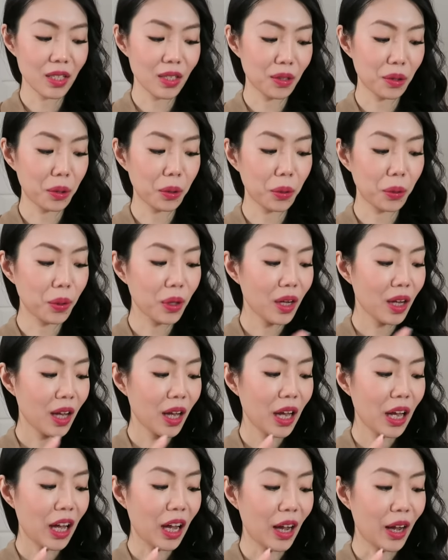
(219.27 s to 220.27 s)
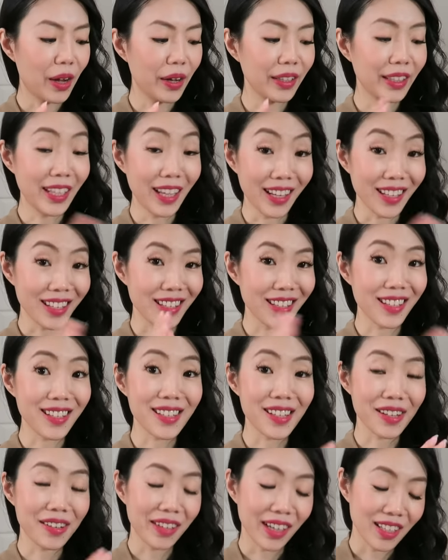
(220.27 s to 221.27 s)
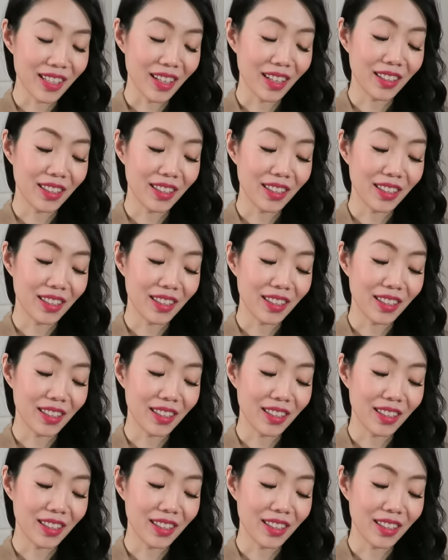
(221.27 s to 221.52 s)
So uh, yes, these earrings,